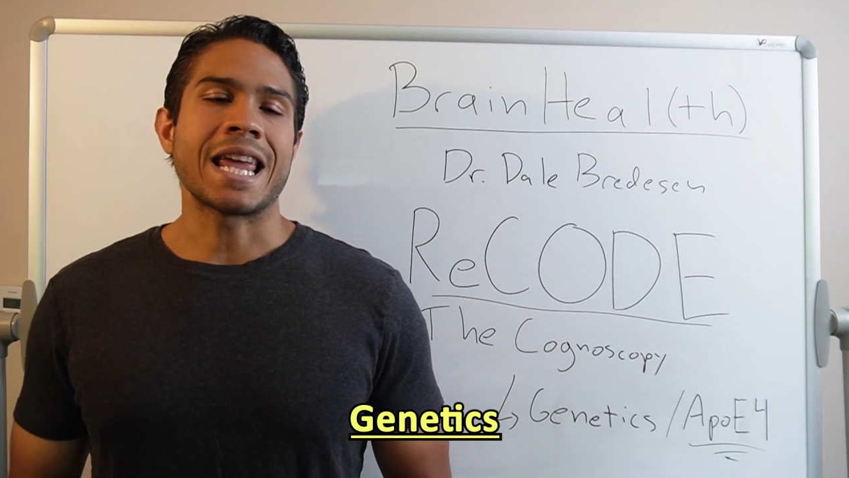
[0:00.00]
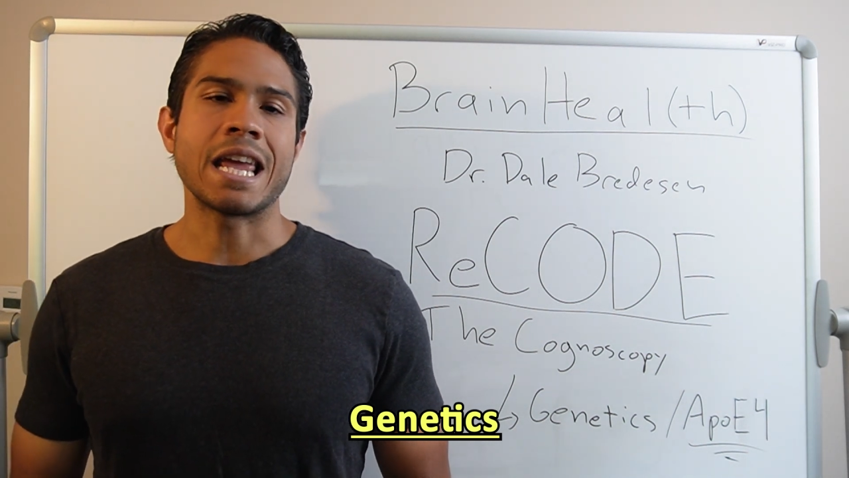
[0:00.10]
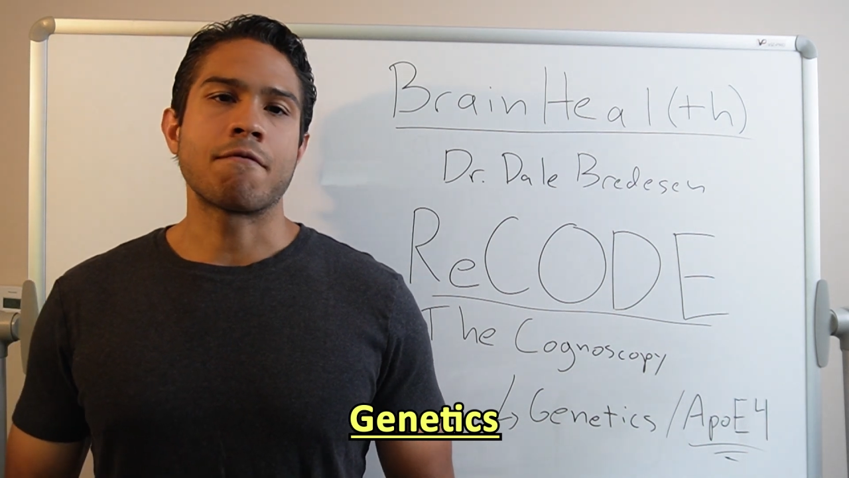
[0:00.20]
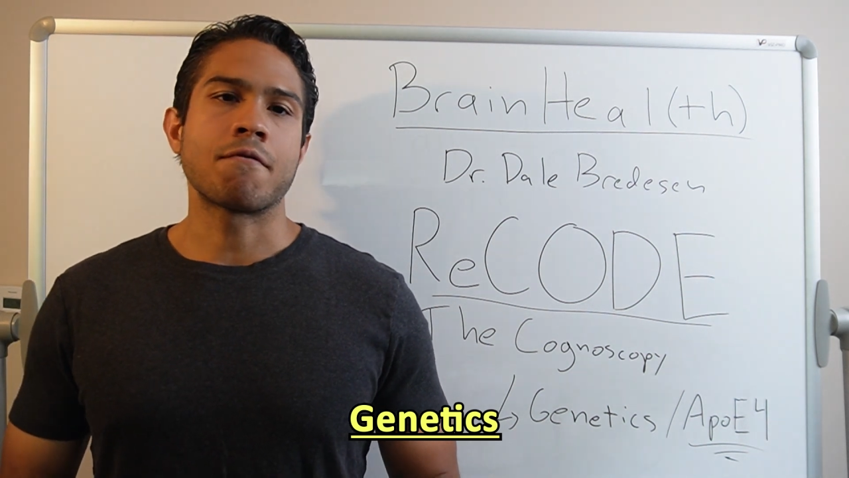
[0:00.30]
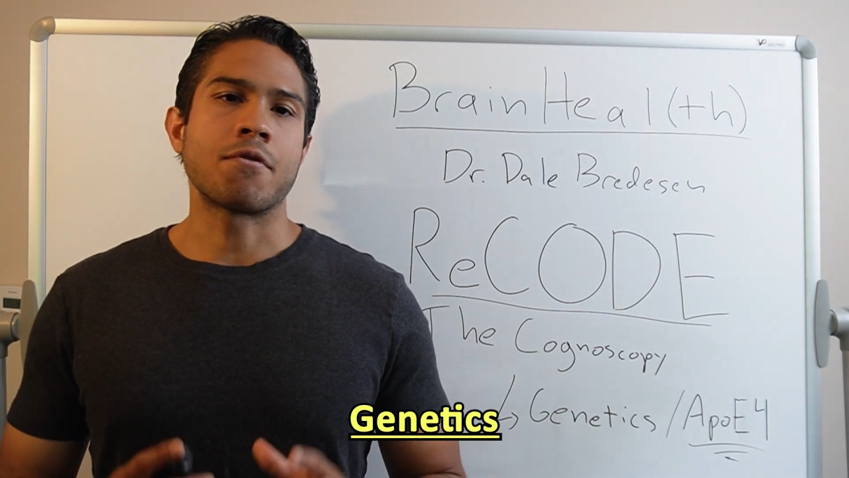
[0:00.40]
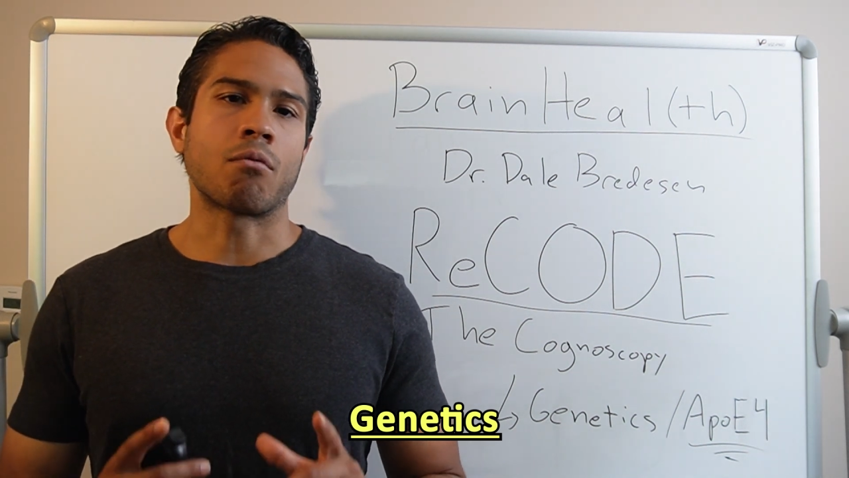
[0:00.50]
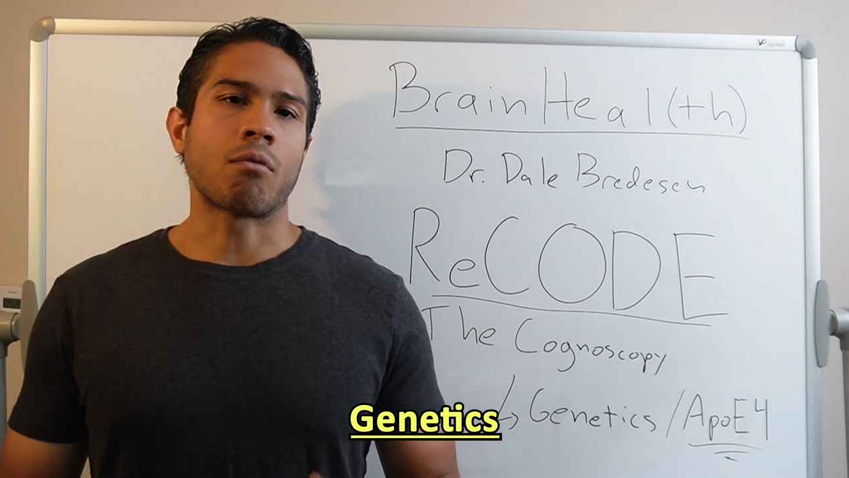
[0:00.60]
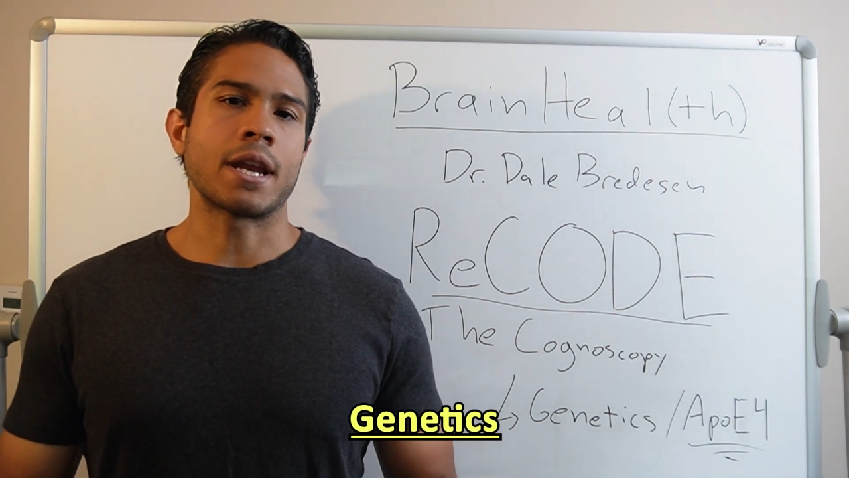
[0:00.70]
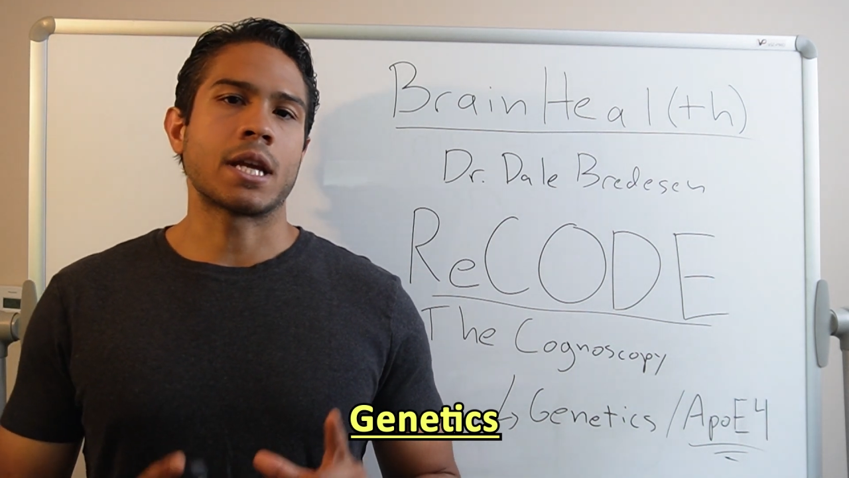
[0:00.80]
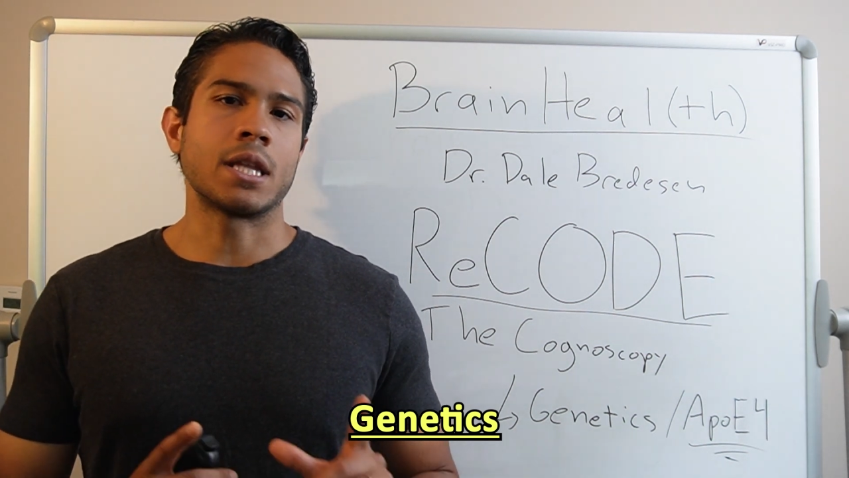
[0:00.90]
if the
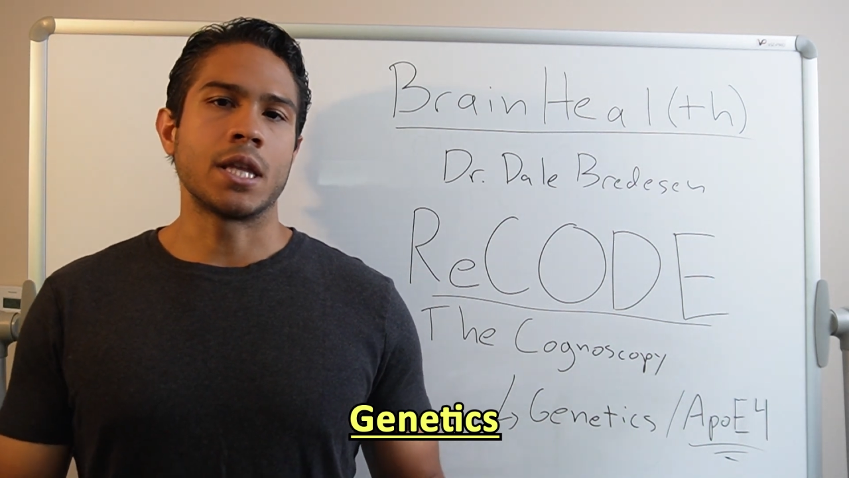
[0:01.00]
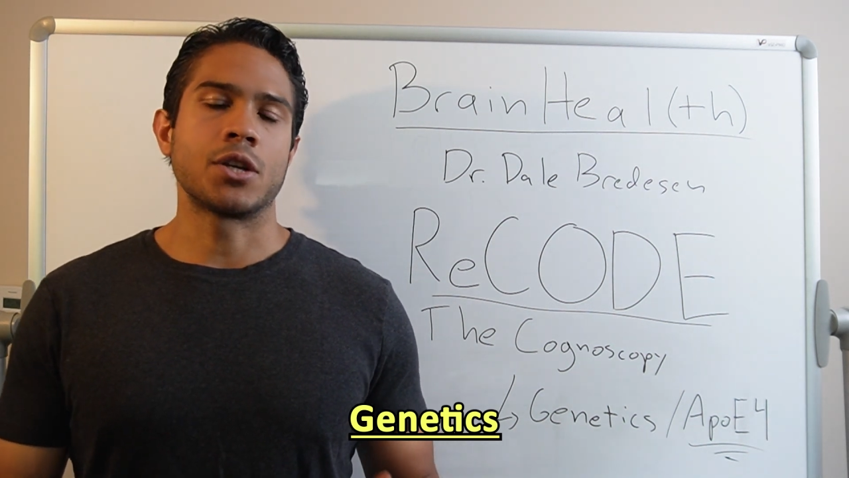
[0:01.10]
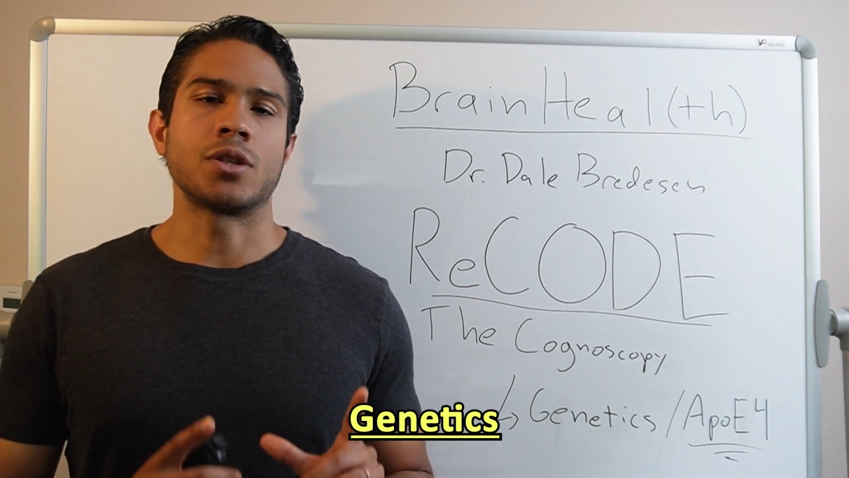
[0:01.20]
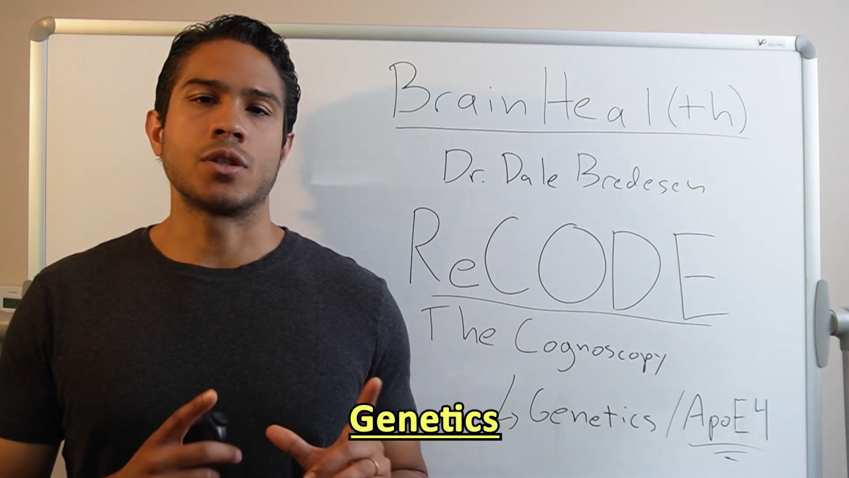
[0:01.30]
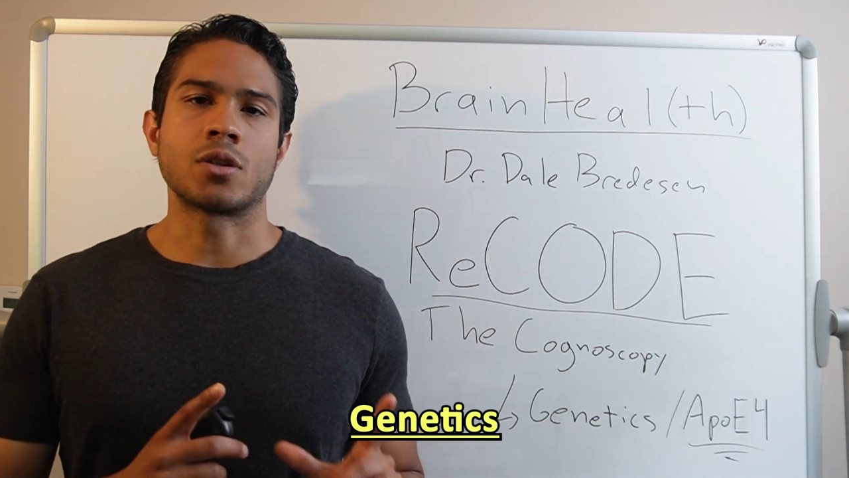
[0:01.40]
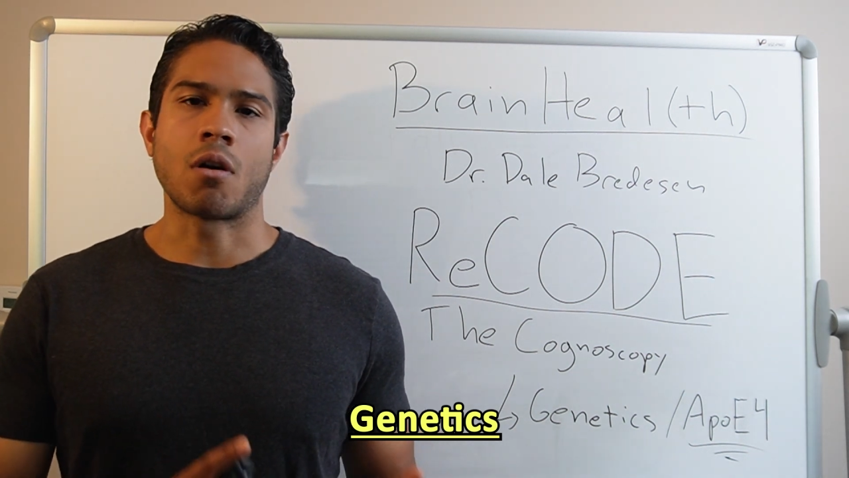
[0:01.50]
right conditions